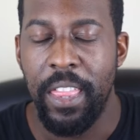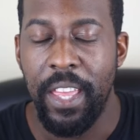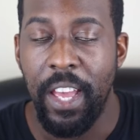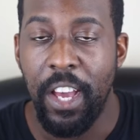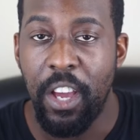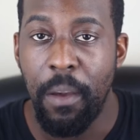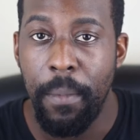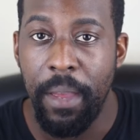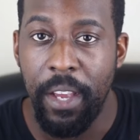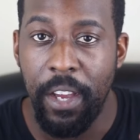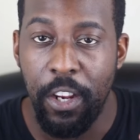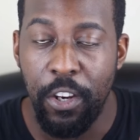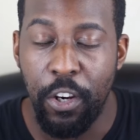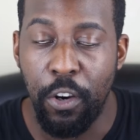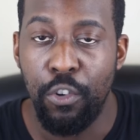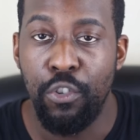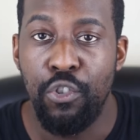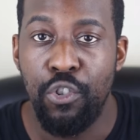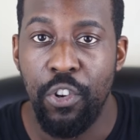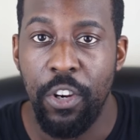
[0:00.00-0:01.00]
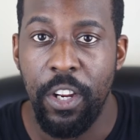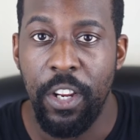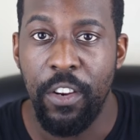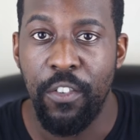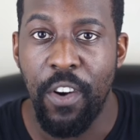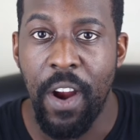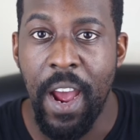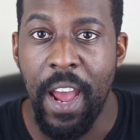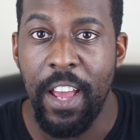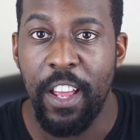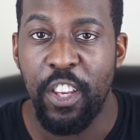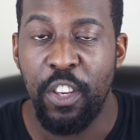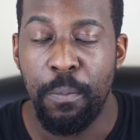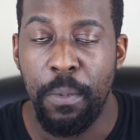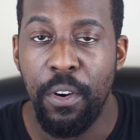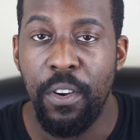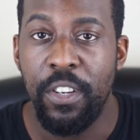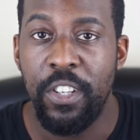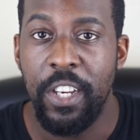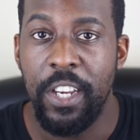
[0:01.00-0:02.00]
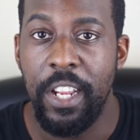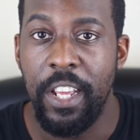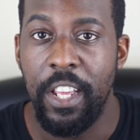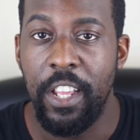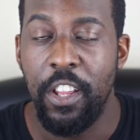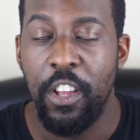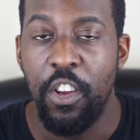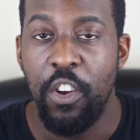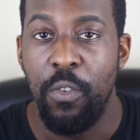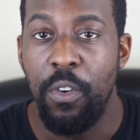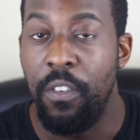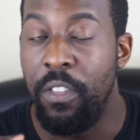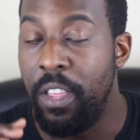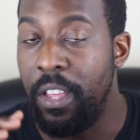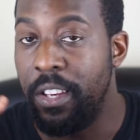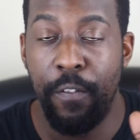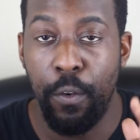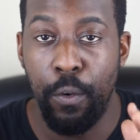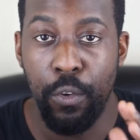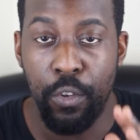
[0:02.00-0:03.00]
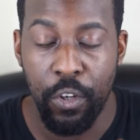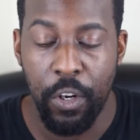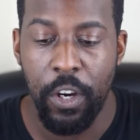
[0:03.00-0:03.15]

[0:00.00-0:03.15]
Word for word: They are committing adultery, right, spiritually, with these false